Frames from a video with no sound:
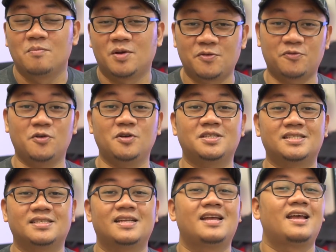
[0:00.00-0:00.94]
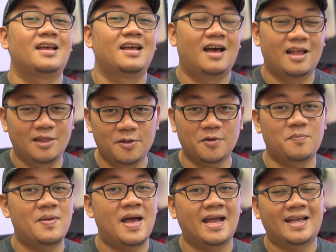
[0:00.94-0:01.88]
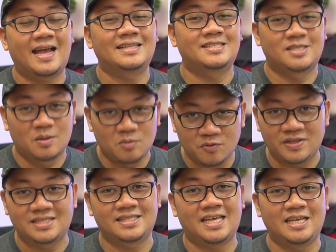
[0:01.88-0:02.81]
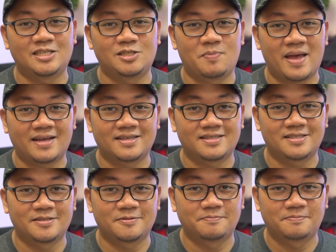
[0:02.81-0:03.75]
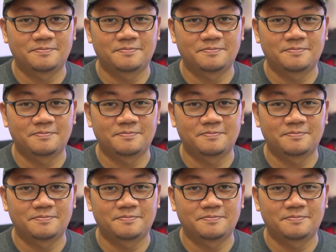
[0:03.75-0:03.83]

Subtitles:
But first, a look back at some of its key specs.